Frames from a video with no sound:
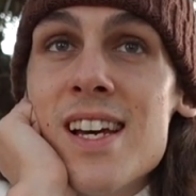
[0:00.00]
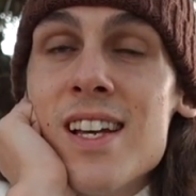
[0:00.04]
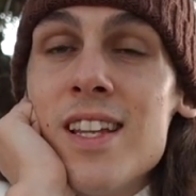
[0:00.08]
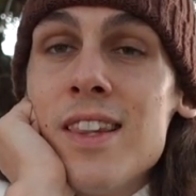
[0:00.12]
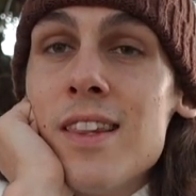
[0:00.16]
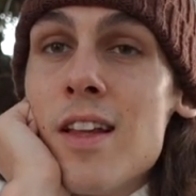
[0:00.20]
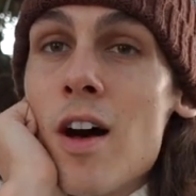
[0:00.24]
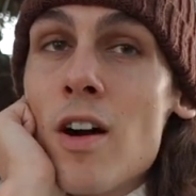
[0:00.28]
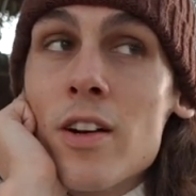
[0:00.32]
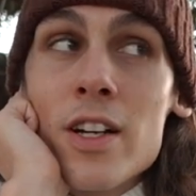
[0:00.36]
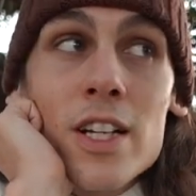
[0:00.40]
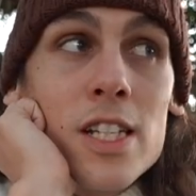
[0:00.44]

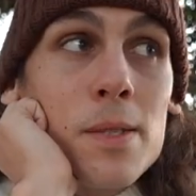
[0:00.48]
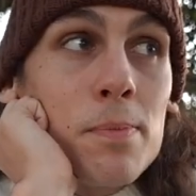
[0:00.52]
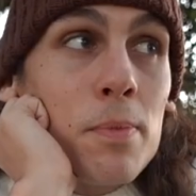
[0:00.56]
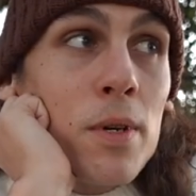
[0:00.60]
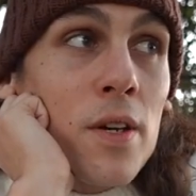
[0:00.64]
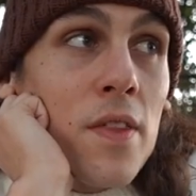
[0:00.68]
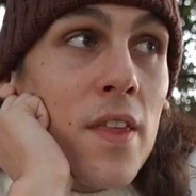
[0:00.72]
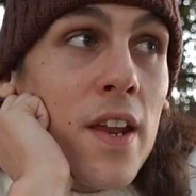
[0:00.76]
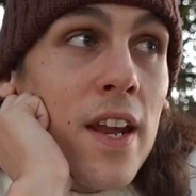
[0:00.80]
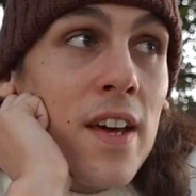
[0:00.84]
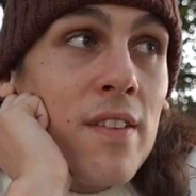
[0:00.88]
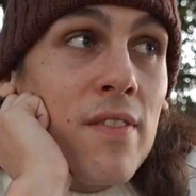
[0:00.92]
Longest
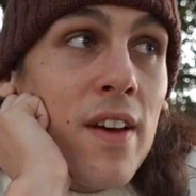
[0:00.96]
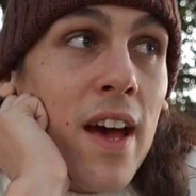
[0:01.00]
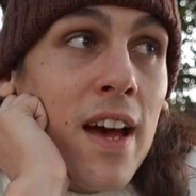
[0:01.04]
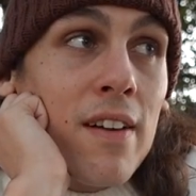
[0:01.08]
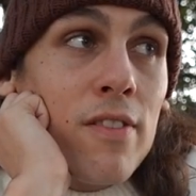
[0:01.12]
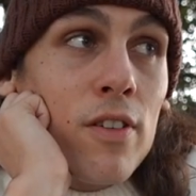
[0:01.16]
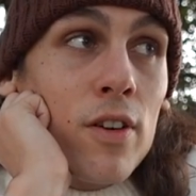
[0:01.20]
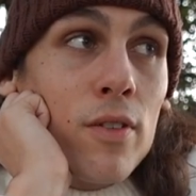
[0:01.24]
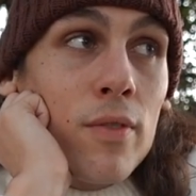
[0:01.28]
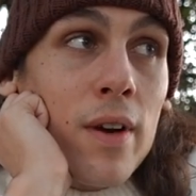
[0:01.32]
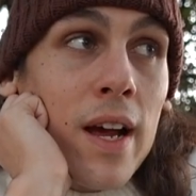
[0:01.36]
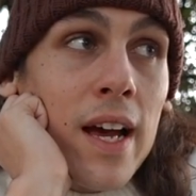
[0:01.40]
book that I've
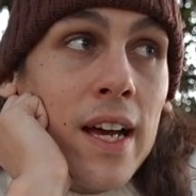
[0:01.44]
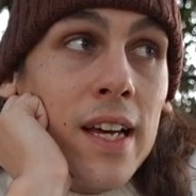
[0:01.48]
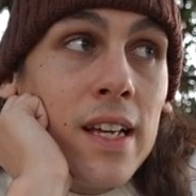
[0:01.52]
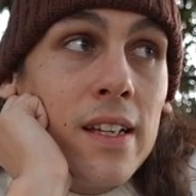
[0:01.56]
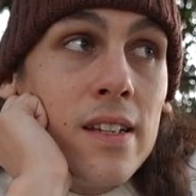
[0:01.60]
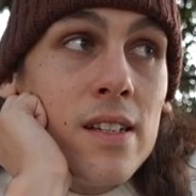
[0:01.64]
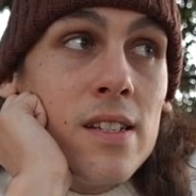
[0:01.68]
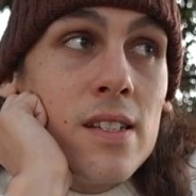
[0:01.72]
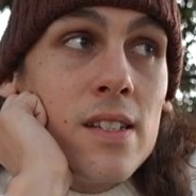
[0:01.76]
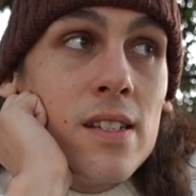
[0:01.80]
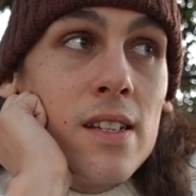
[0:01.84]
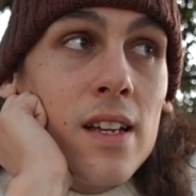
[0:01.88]
ever
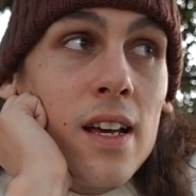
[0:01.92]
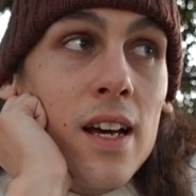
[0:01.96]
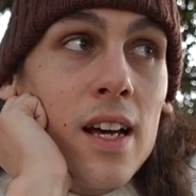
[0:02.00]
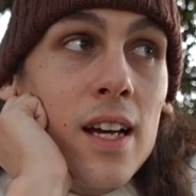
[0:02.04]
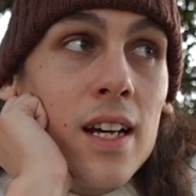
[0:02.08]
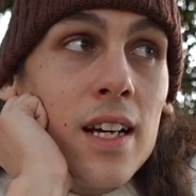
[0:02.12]
read.